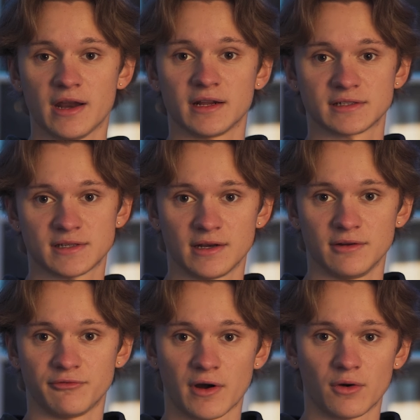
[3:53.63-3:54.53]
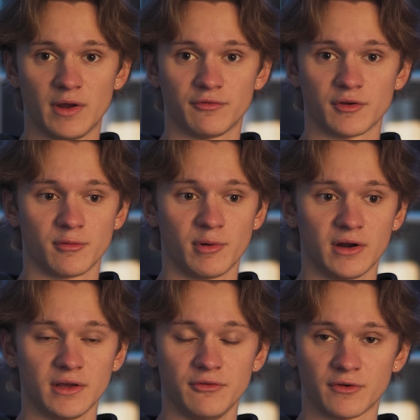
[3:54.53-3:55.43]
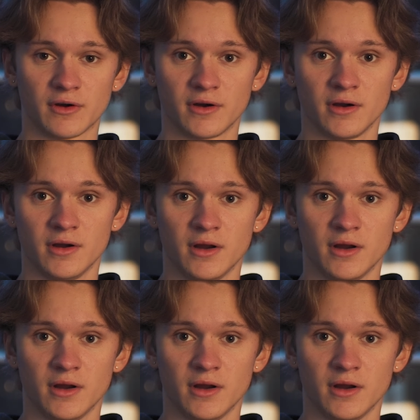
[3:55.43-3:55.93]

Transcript: and extend it far away from your body for